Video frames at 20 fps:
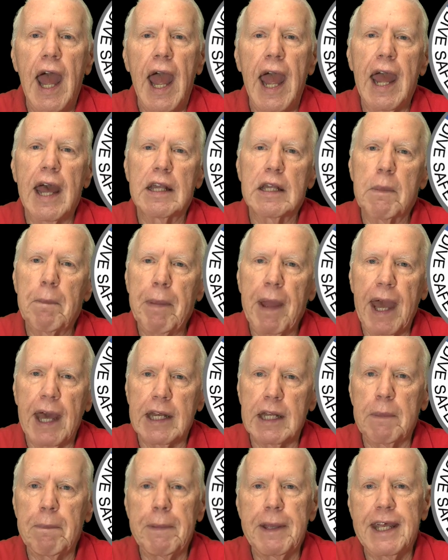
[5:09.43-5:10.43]
and the
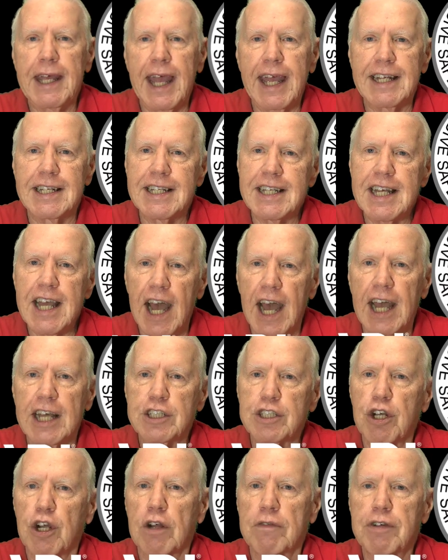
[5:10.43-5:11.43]
PADI, PADI
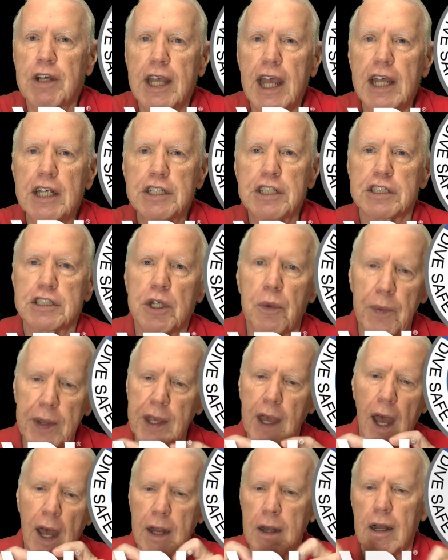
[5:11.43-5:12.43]
certifications, and we
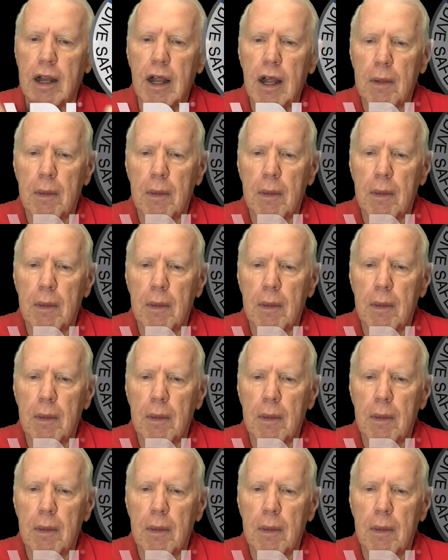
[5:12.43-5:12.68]
got